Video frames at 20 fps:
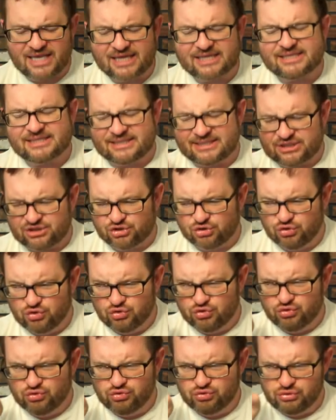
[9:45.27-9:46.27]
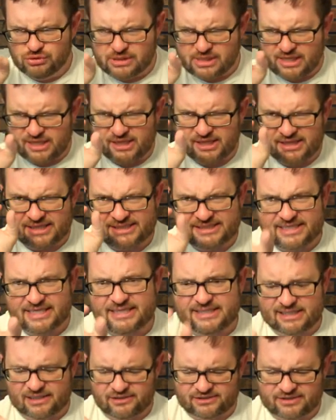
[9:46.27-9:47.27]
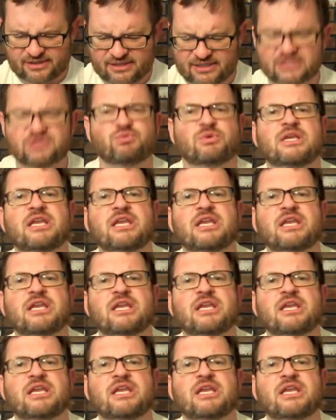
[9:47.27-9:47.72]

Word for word: get to the details of this,